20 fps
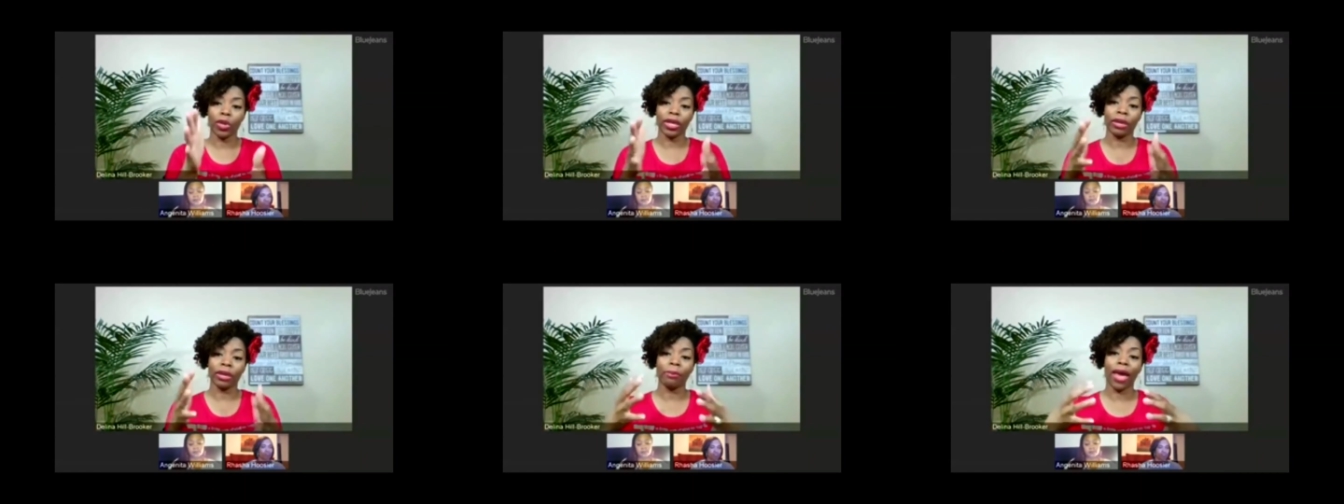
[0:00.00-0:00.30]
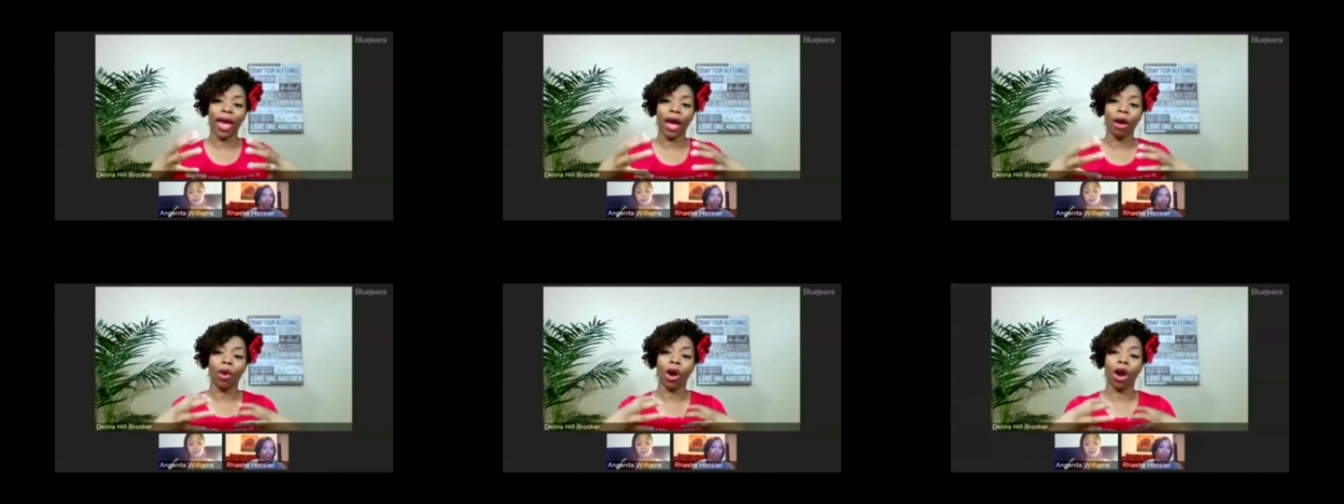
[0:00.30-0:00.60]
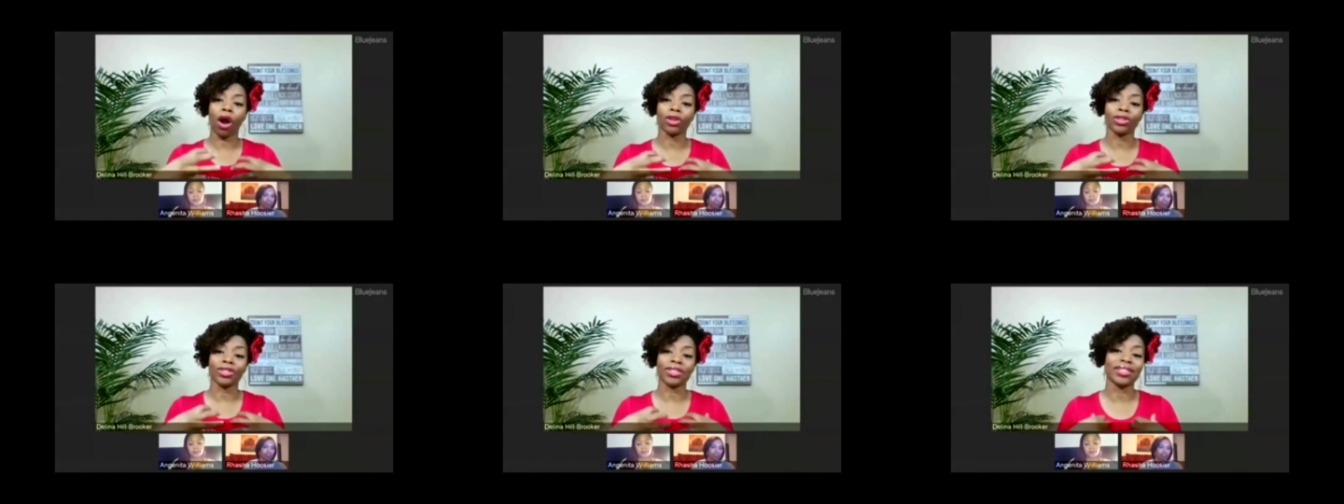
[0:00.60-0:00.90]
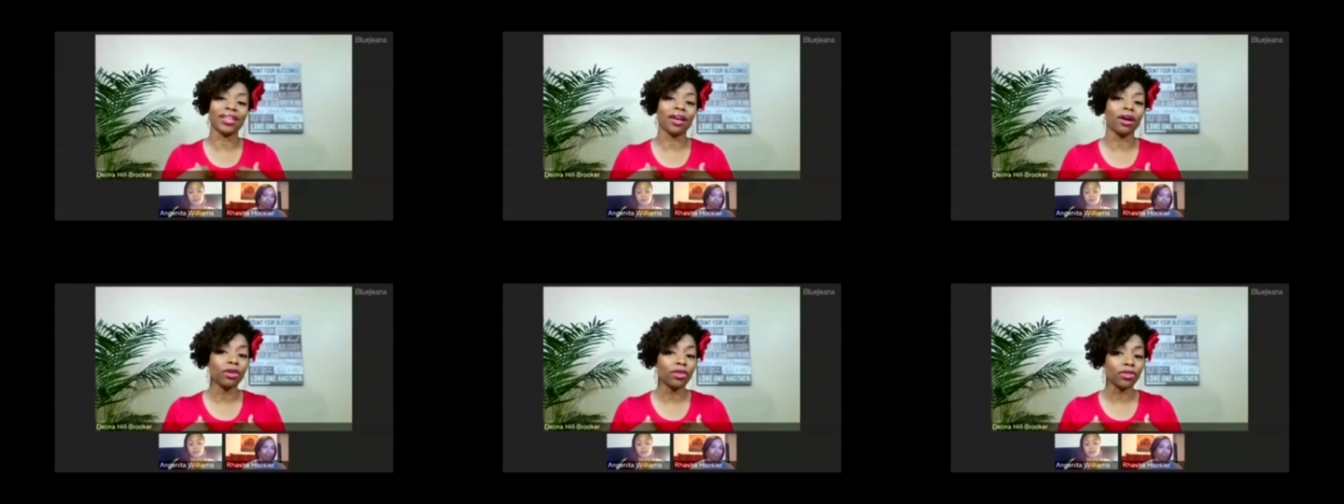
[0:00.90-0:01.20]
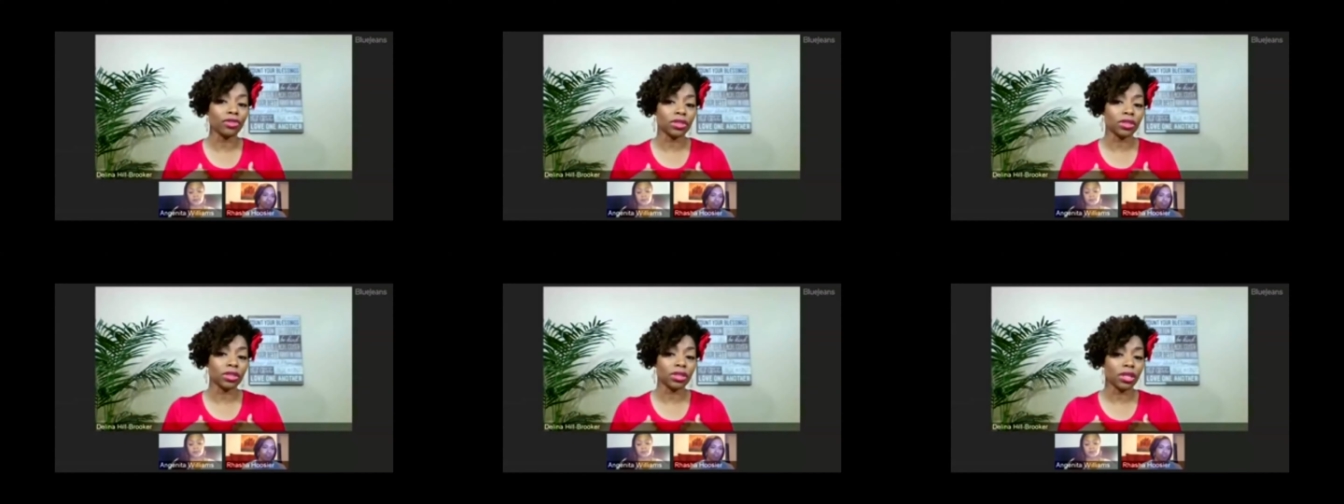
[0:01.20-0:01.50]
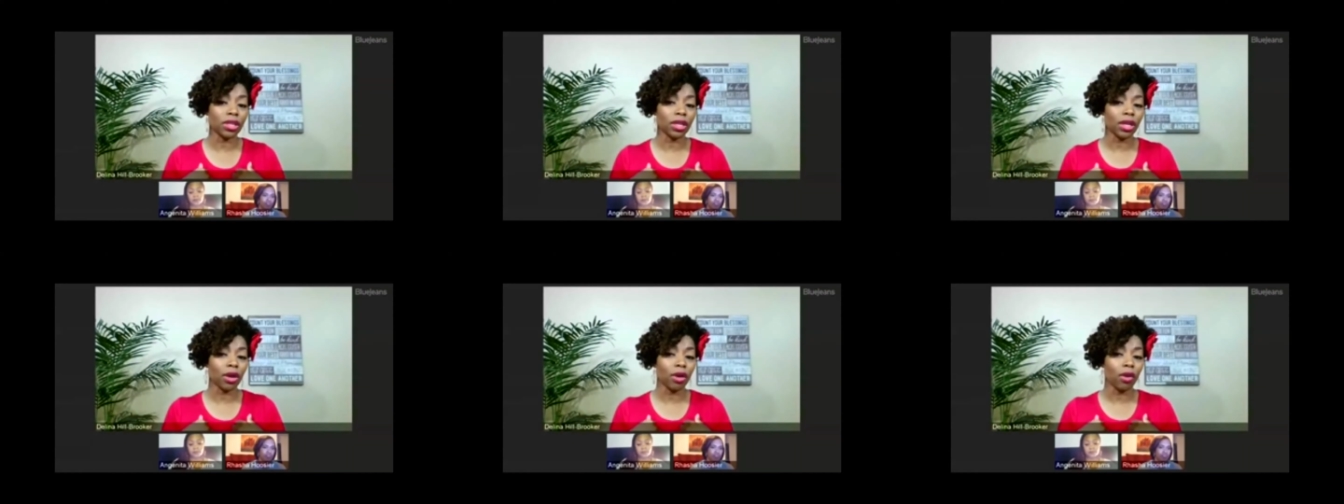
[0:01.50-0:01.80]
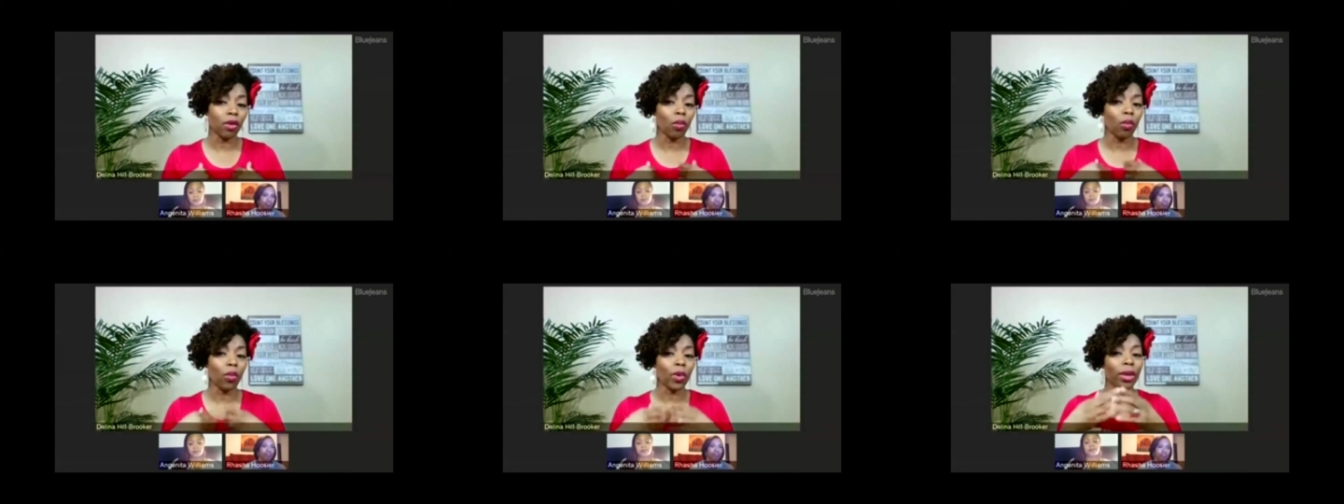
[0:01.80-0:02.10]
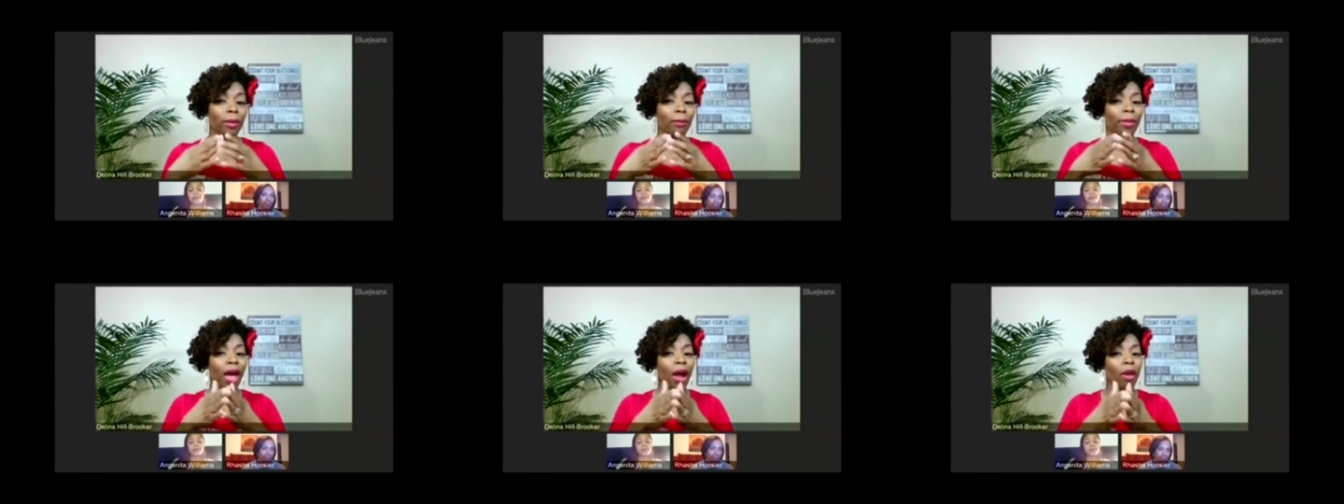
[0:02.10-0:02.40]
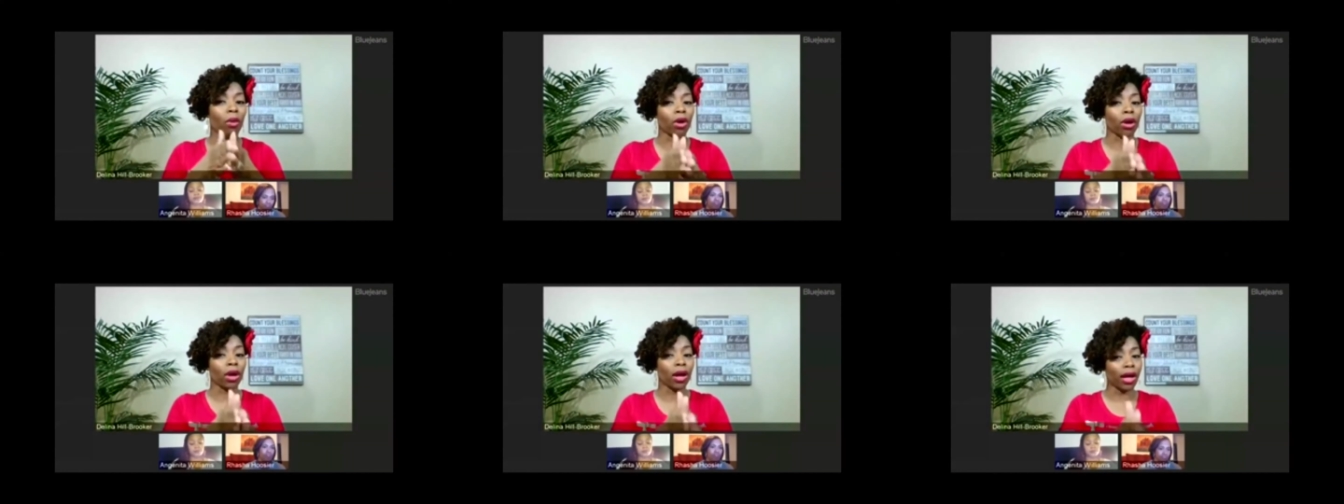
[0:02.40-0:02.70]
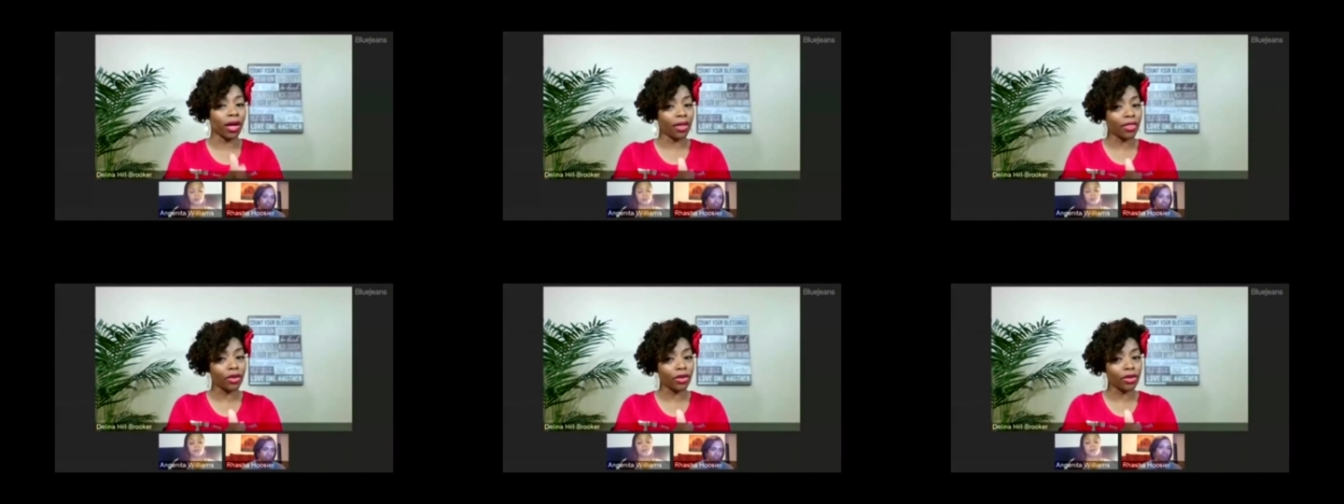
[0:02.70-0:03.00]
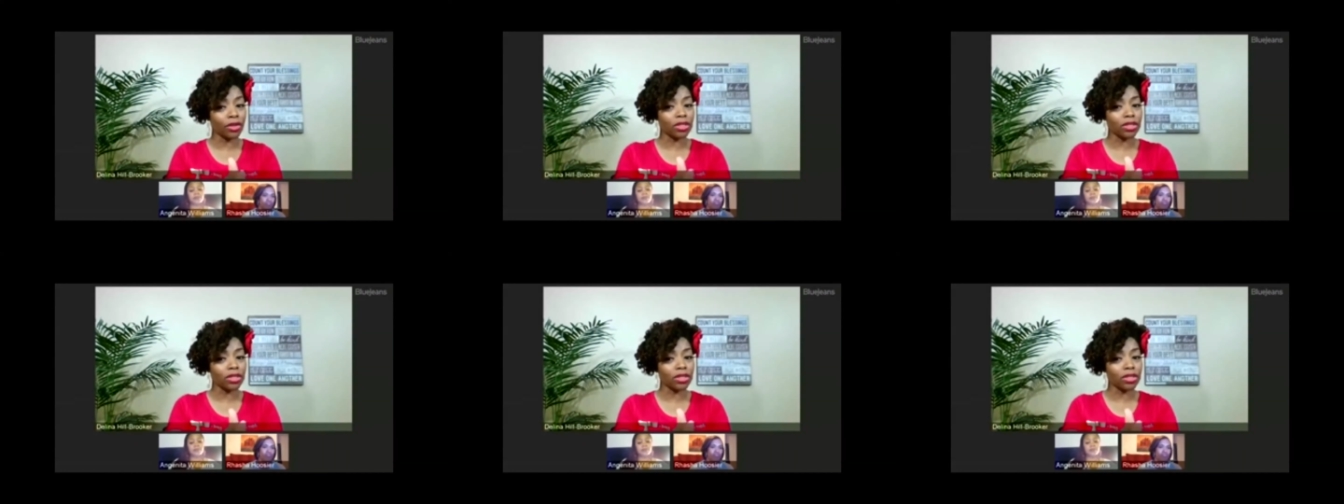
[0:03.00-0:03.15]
empower ourselves, we empower others.